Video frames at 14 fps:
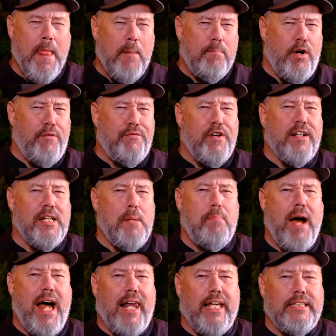Perfectly
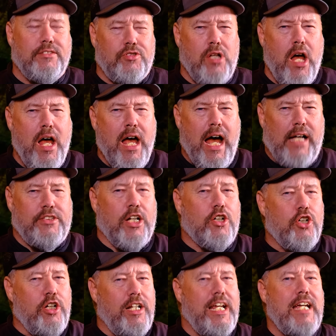balanced, has a
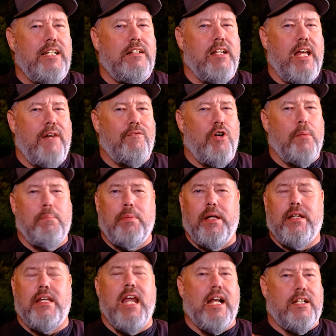good heat level,
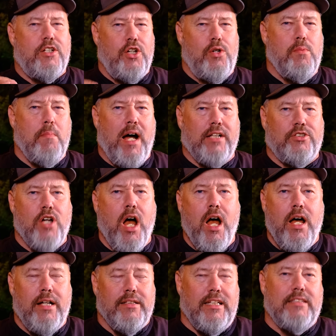but not too much.
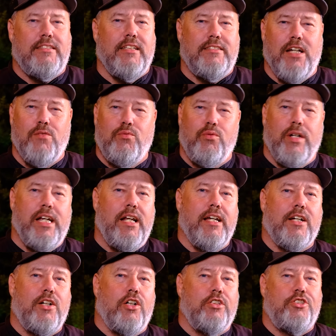This is a really
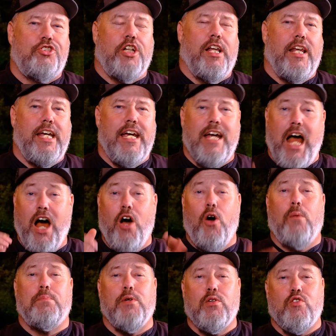good chili. I
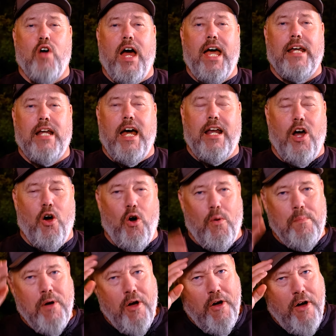hope you try it at
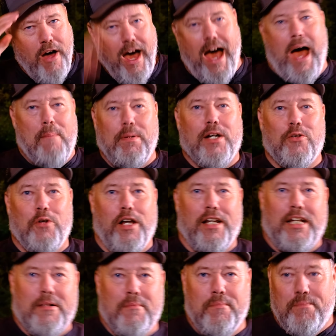home. Happy
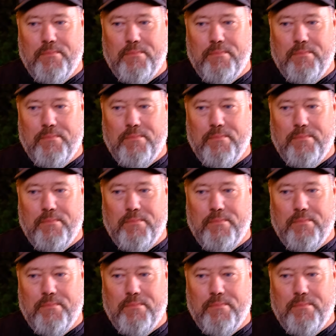grilling.